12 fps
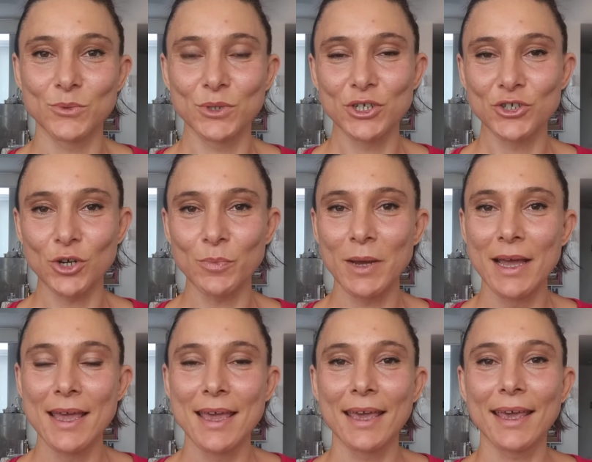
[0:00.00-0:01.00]
workshop,
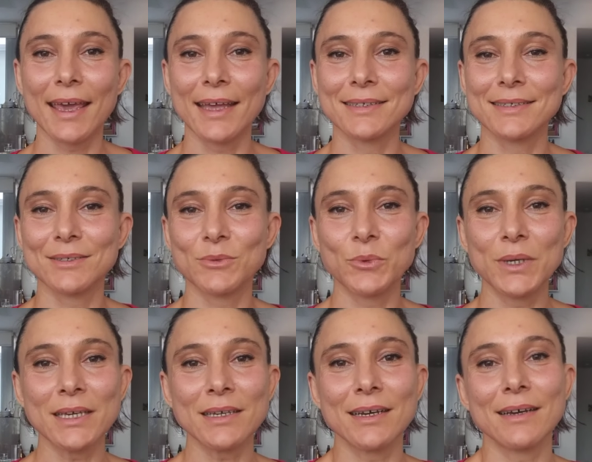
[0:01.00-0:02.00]
and
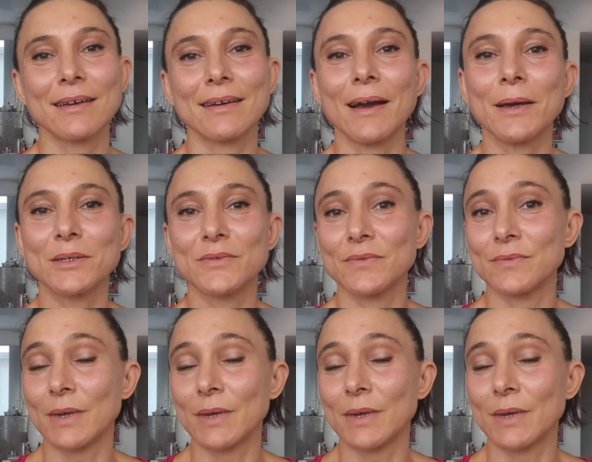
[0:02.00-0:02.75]
we kind of